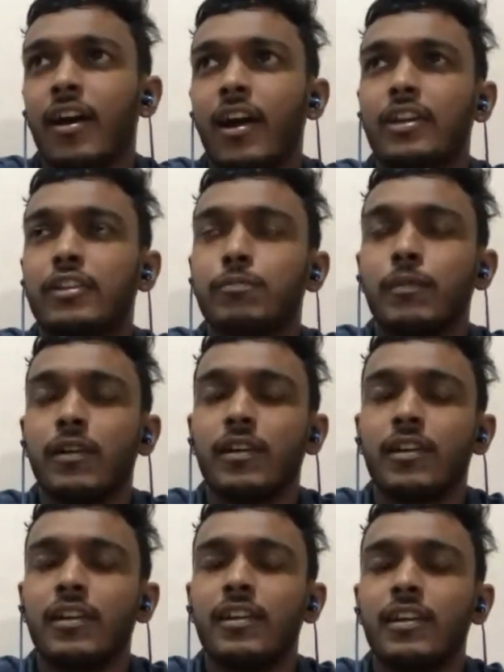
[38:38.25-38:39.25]

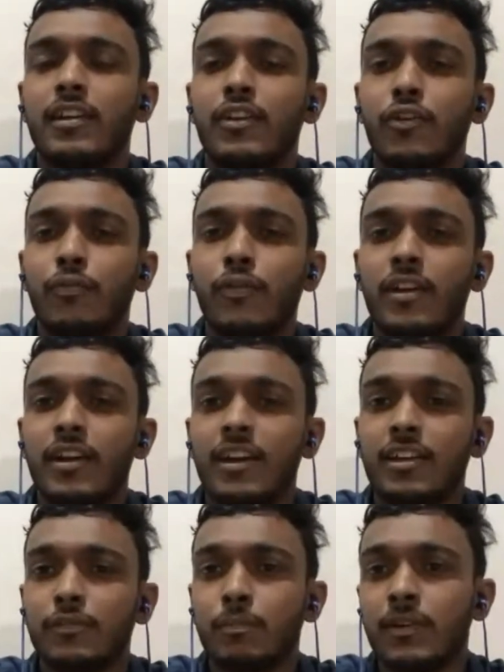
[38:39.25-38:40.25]
expert, if you are an
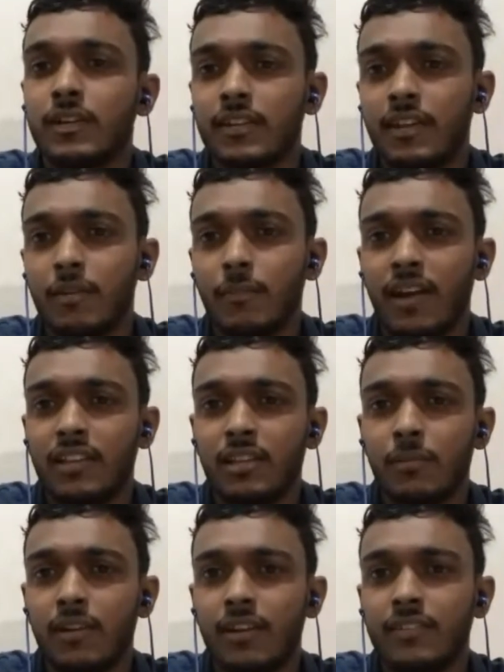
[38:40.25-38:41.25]
expert in
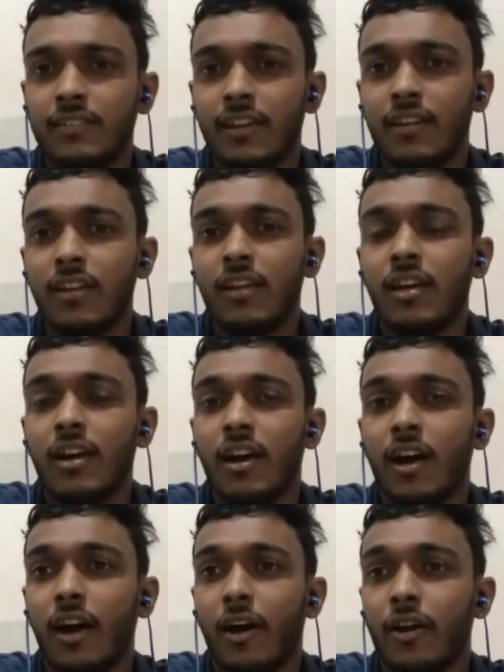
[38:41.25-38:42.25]
mathematics and
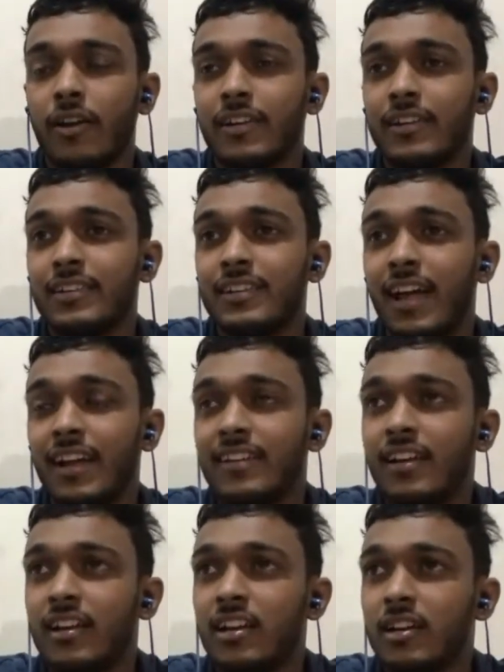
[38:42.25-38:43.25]

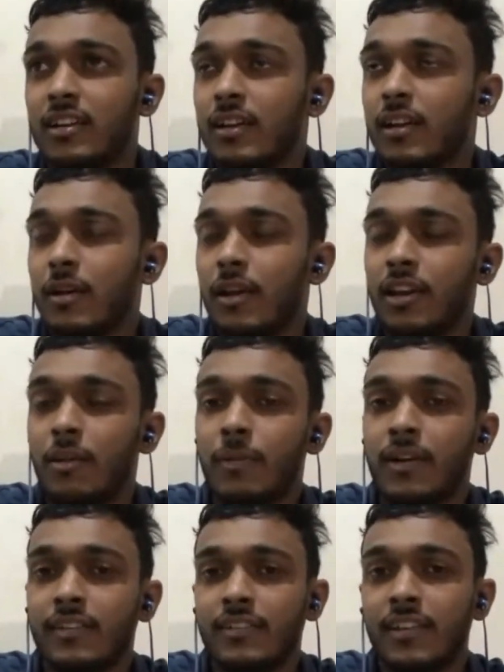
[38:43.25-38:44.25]
data
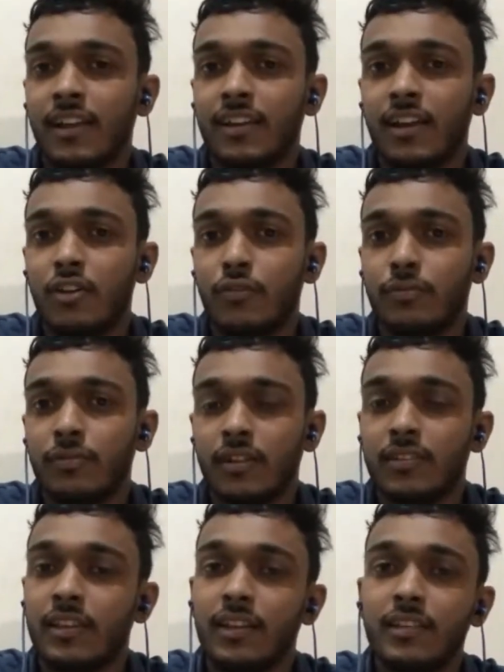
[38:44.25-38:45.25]
interpretation, that kind of
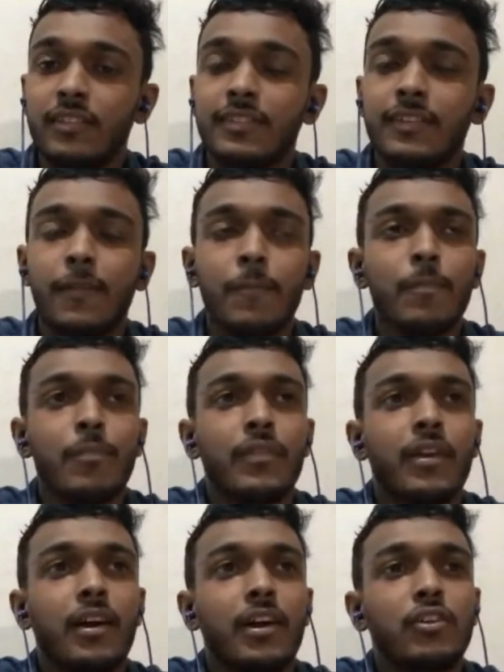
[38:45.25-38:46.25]
things,
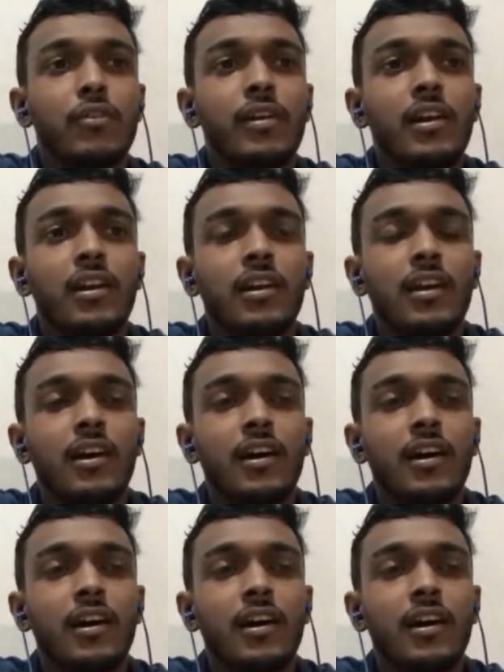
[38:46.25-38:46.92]
you will